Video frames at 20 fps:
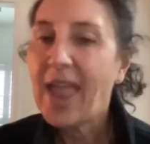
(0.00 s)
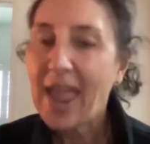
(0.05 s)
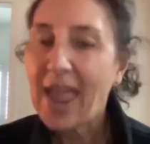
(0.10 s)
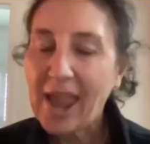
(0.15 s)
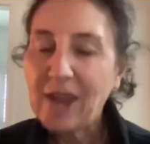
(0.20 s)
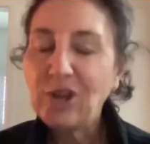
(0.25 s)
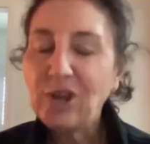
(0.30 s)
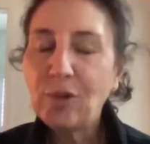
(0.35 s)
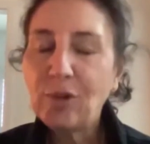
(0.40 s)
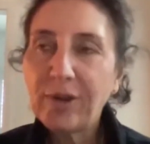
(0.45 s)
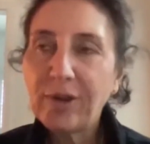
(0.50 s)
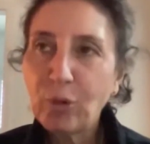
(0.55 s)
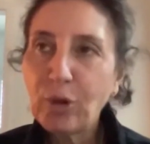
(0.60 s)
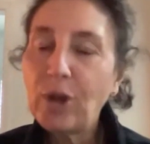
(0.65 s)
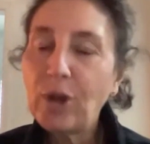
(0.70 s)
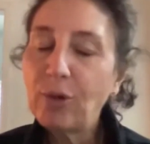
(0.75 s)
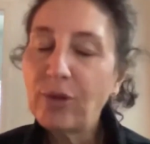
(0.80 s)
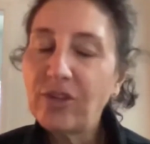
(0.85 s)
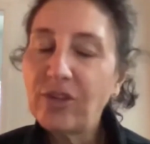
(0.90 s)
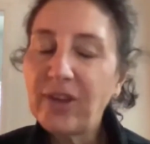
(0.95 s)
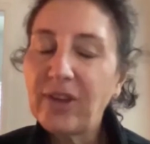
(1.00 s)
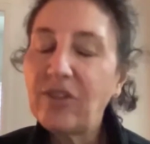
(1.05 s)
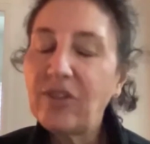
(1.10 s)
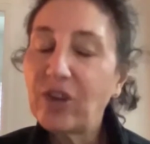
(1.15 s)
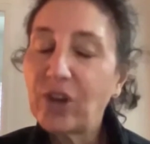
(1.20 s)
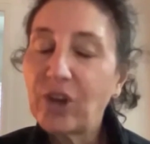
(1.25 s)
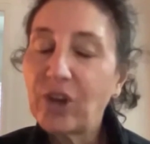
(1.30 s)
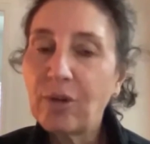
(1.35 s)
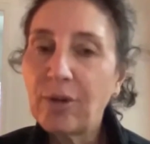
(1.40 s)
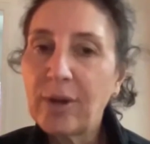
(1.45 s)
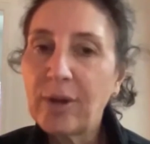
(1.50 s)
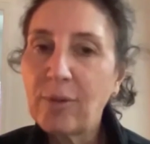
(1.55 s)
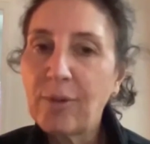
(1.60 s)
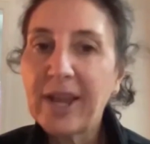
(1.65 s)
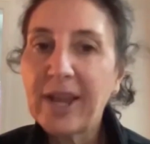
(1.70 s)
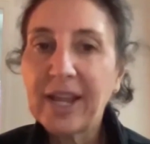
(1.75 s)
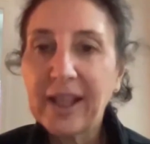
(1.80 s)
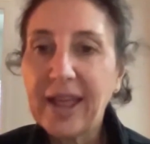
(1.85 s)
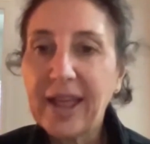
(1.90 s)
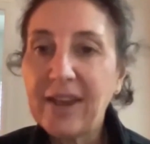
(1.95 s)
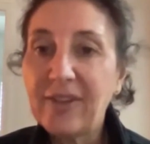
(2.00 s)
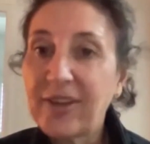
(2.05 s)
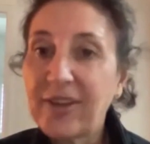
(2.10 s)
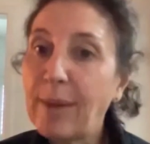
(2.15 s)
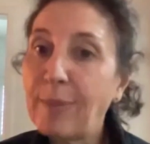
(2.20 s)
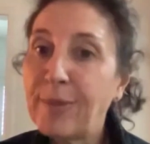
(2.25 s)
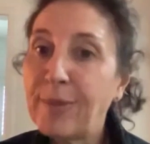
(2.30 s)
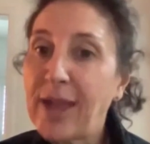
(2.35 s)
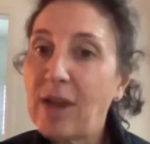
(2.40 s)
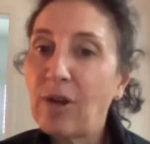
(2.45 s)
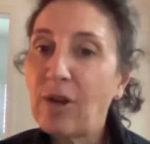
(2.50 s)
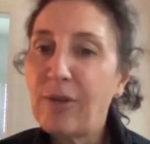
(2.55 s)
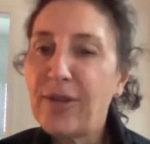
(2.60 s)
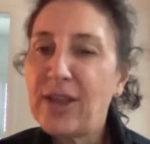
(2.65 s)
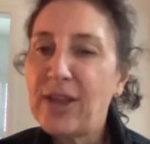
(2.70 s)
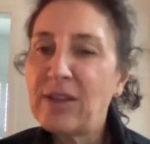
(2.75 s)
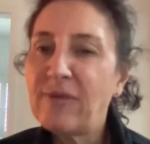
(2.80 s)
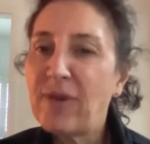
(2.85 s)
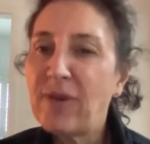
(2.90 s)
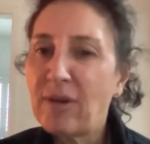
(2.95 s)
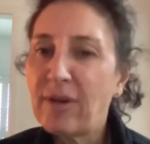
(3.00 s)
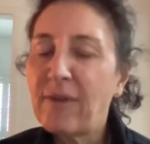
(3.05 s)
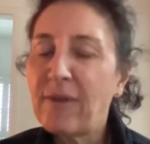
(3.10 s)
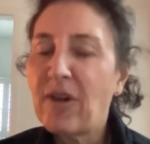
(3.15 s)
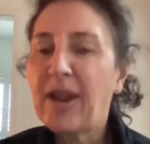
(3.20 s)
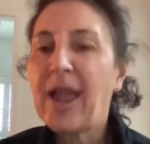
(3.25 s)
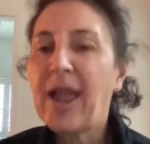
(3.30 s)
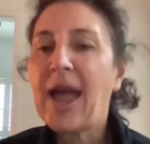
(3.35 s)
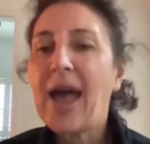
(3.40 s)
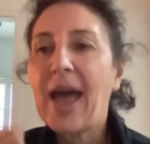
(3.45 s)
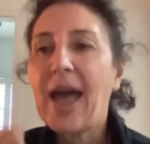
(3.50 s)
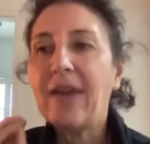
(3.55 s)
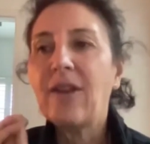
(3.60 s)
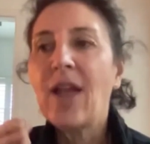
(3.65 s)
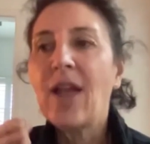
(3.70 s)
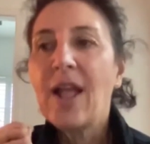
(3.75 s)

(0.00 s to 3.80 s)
and you will see security regulators come down on these very, very hard.